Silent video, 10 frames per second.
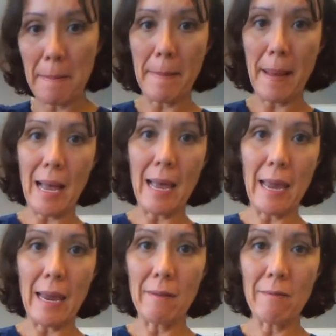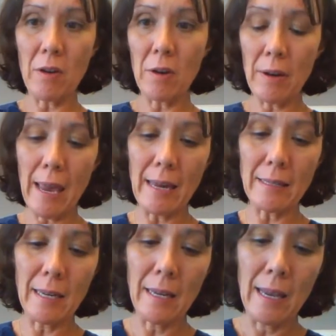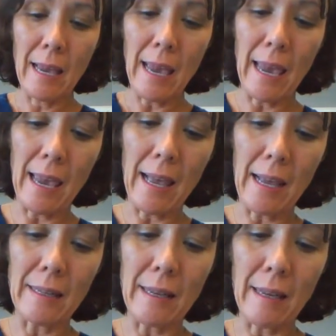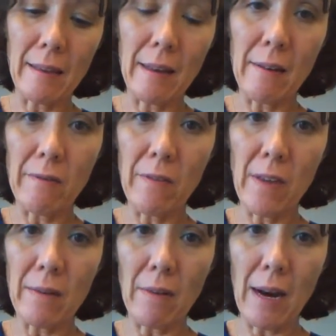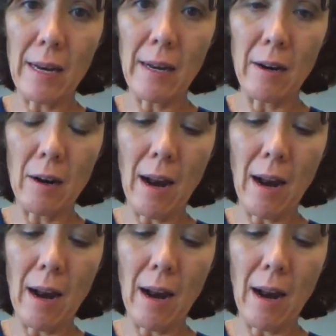my photo gate, and it's going to fit right here.